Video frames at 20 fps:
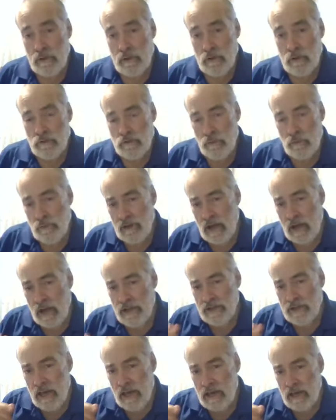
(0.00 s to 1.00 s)
So we got to
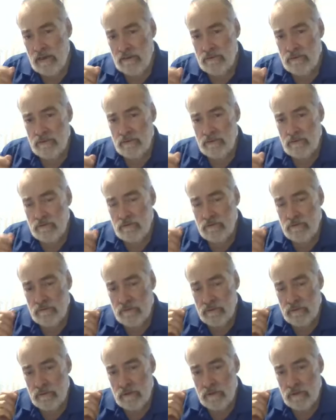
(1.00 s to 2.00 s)
take
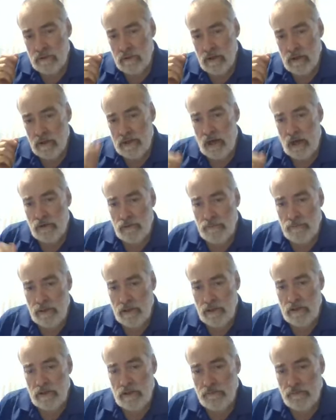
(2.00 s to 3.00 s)

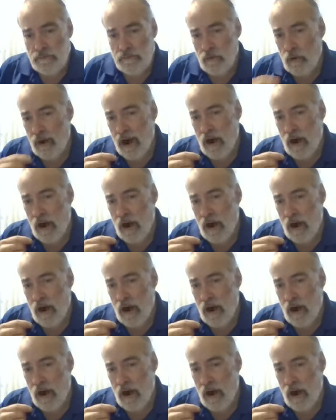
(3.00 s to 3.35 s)
accountability for